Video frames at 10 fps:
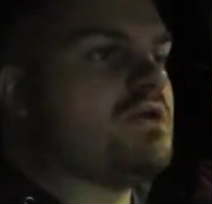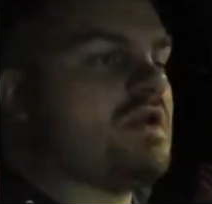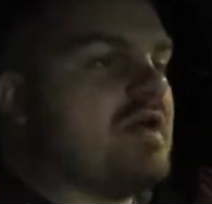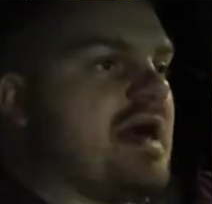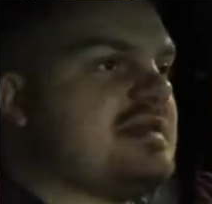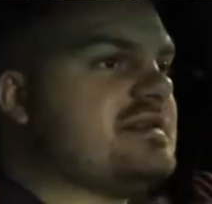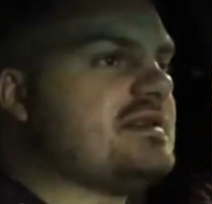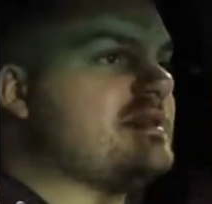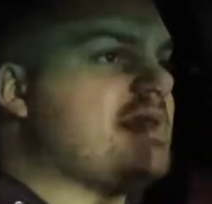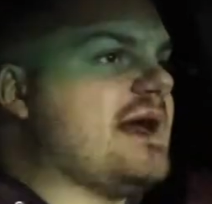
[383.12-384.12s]
so that's
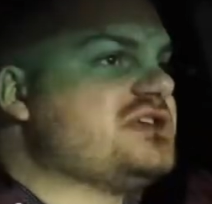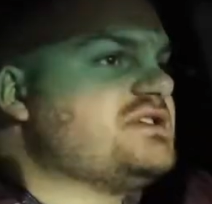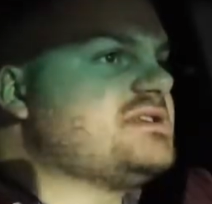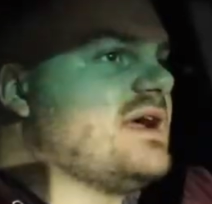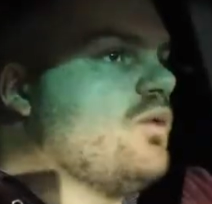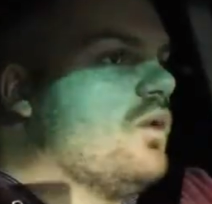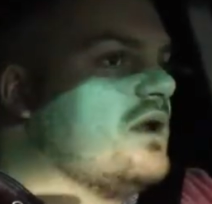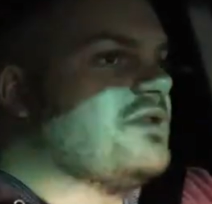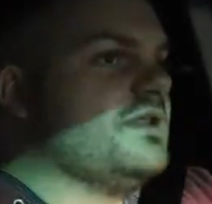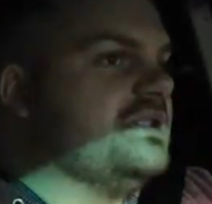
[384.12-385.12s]
that's just like
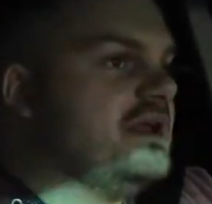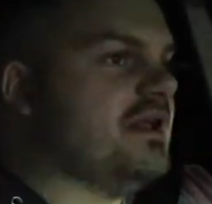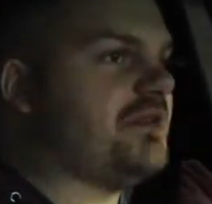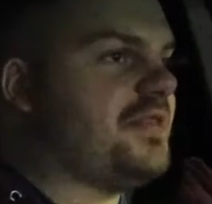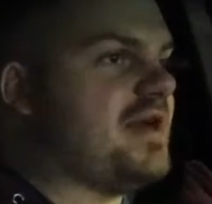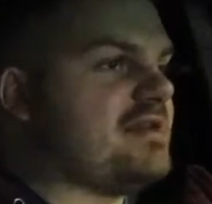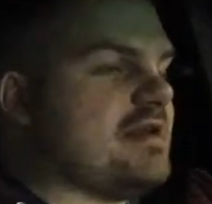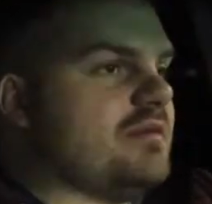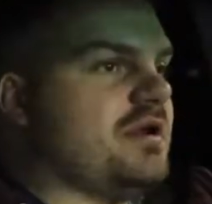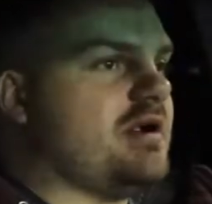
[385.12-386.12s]
one of the little things
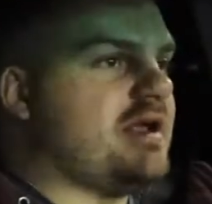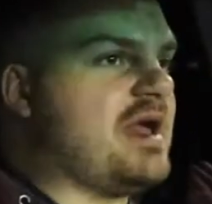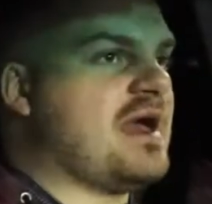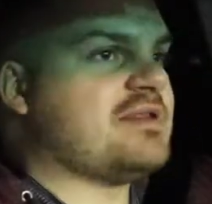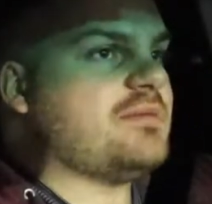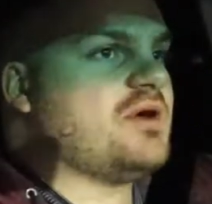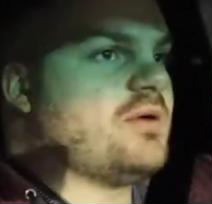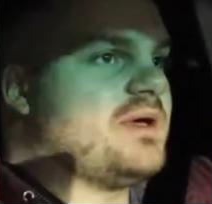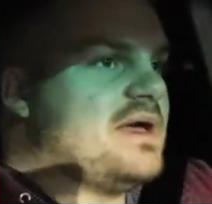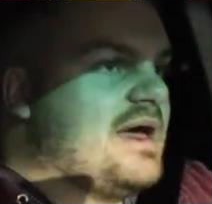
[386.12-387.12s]
I'm learning as I'm
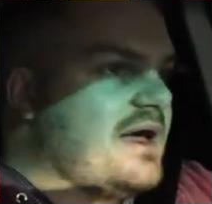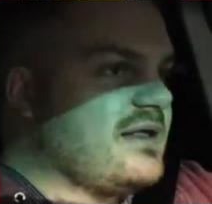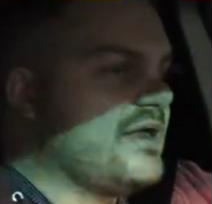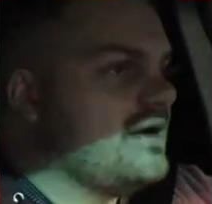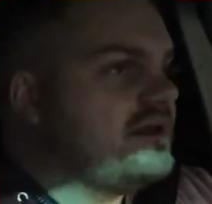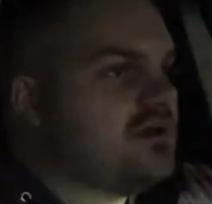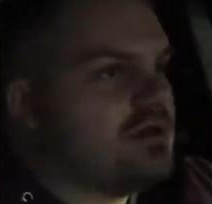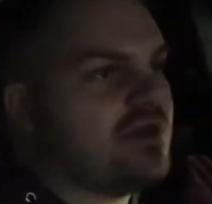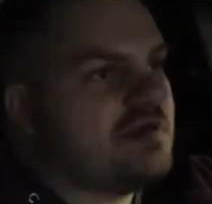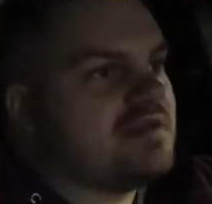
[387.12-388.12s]
going ahead, and that you
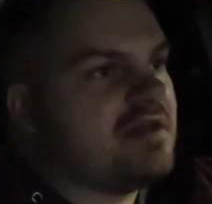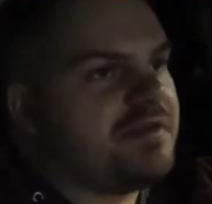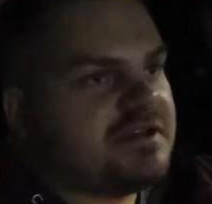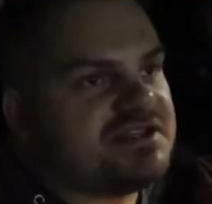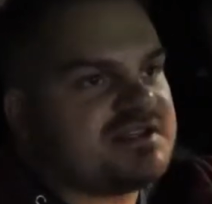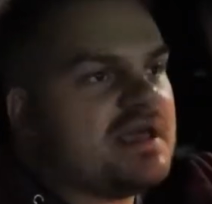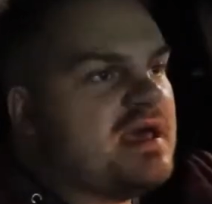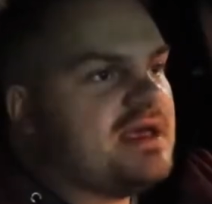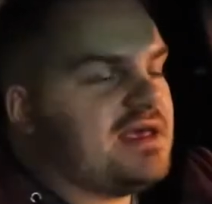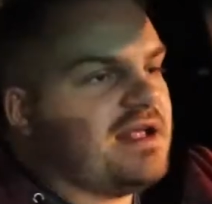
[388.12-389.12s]
know that was nothing. Just
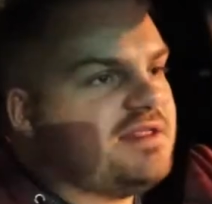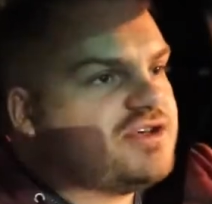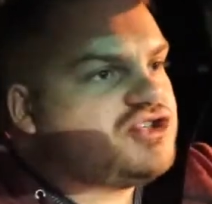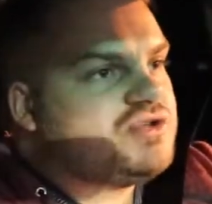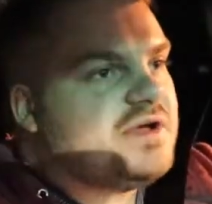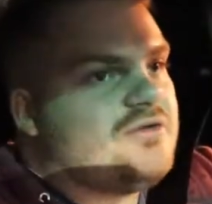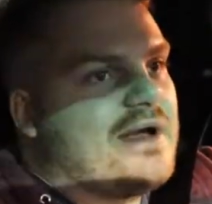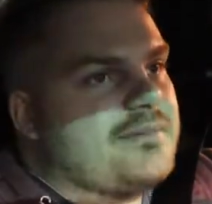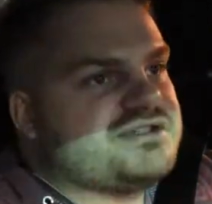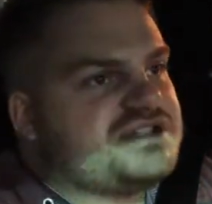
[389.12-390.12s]
getting the shrink
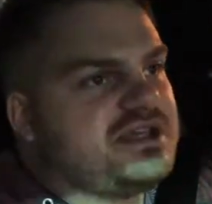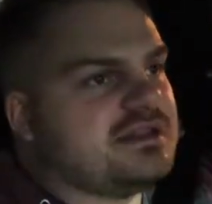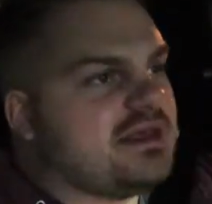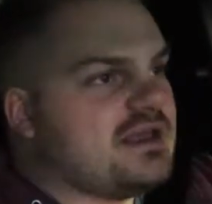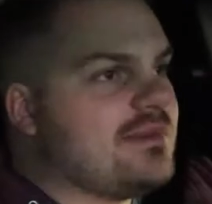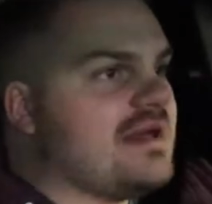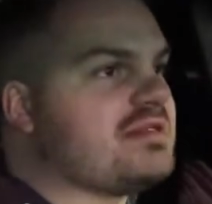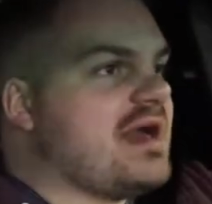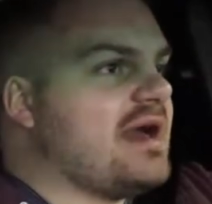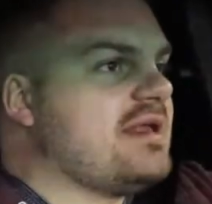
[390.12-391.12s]
wrap machine, thinking about
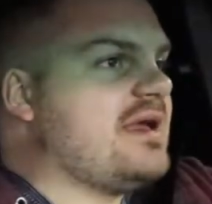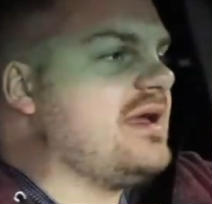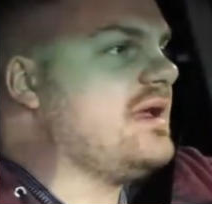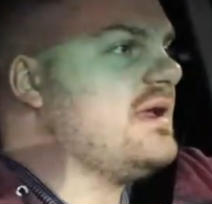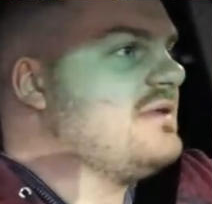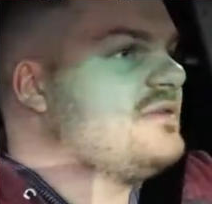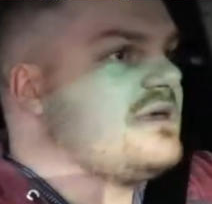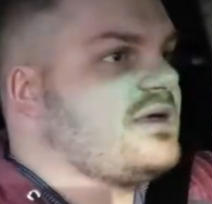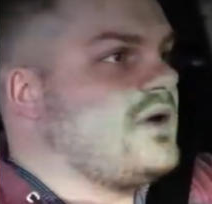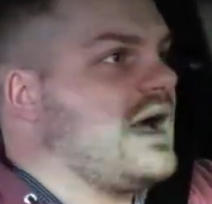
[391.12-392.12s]
that and
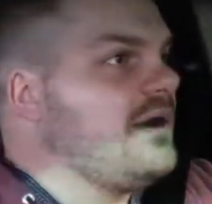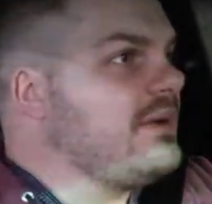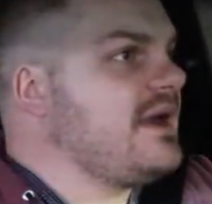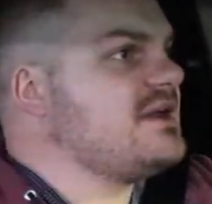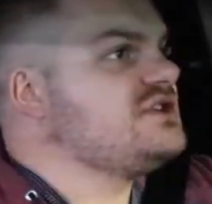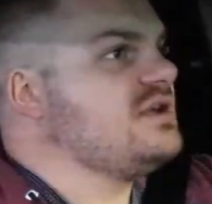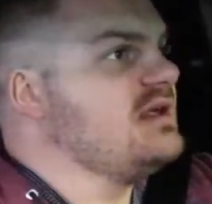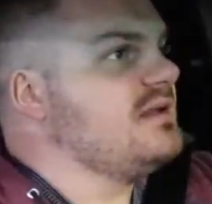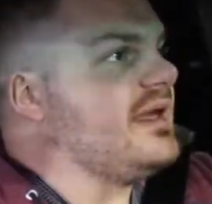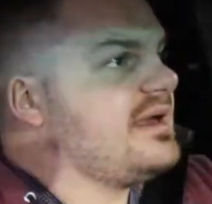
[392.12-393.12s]
thinking how am I actually
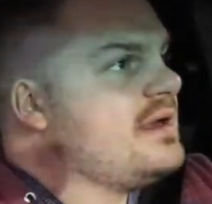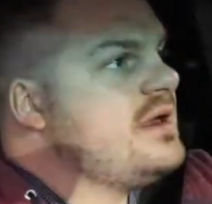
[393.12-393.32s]
gonna like